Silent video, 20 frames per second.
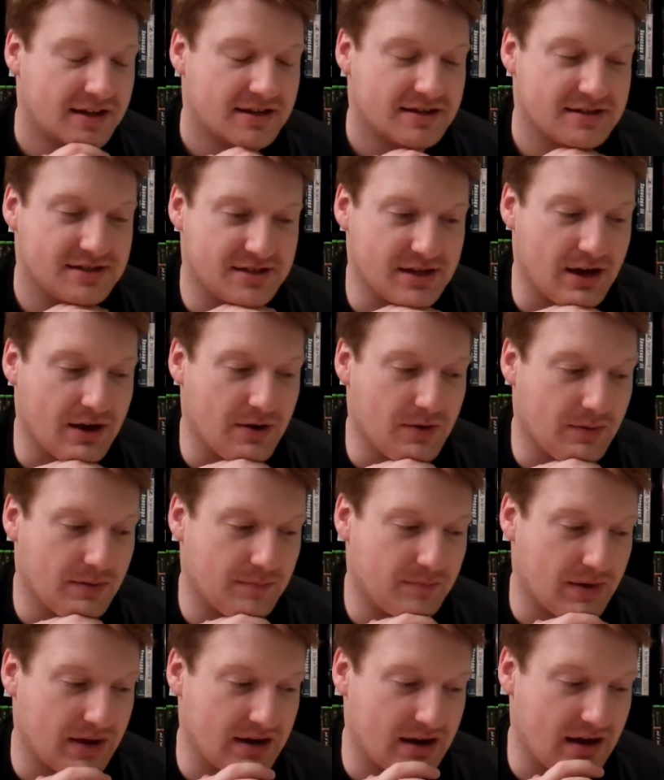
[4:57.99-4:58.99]

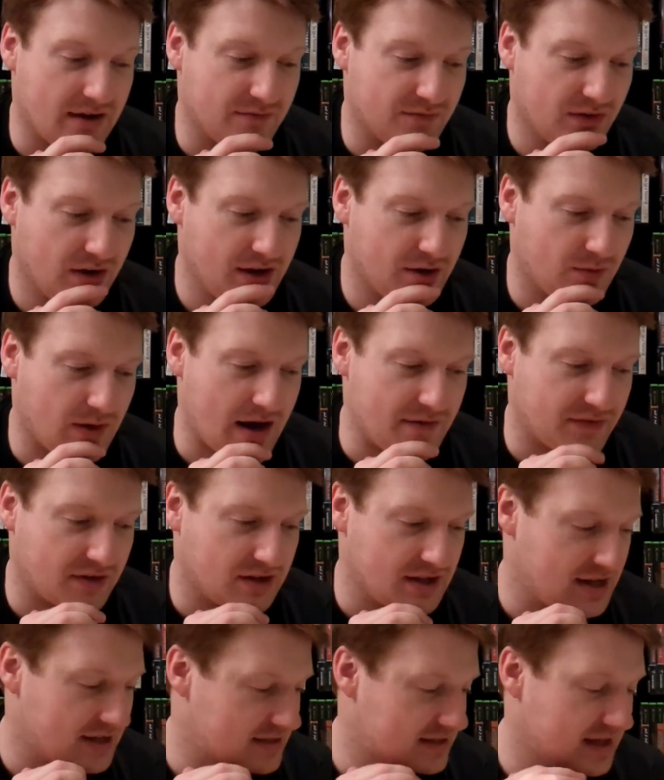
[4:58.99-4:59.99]
So, but really
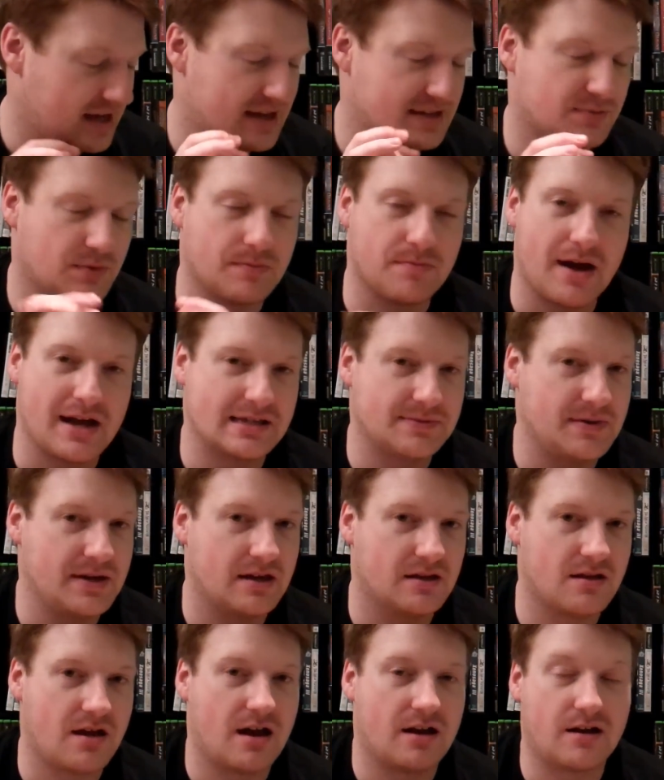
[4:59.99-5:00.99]
graphically intense. Reminds me
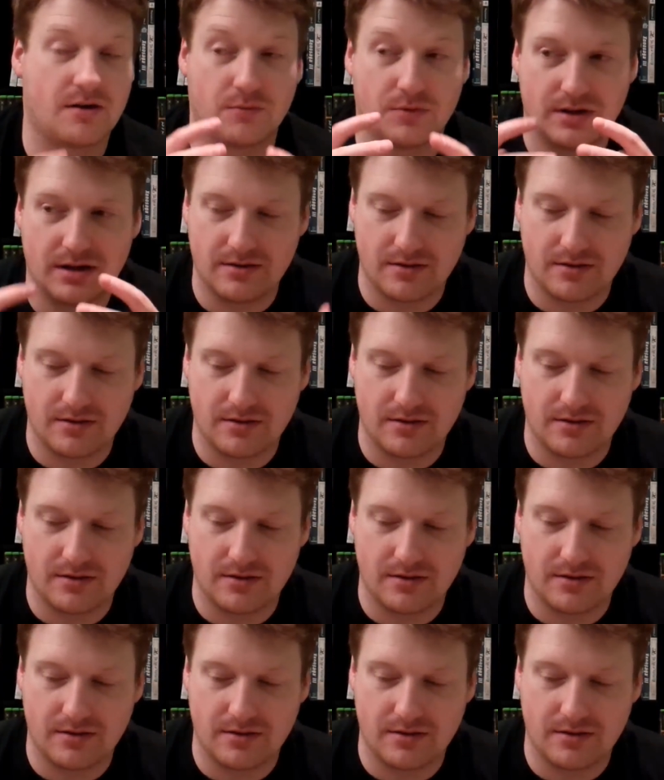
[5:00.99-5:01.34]
a lot.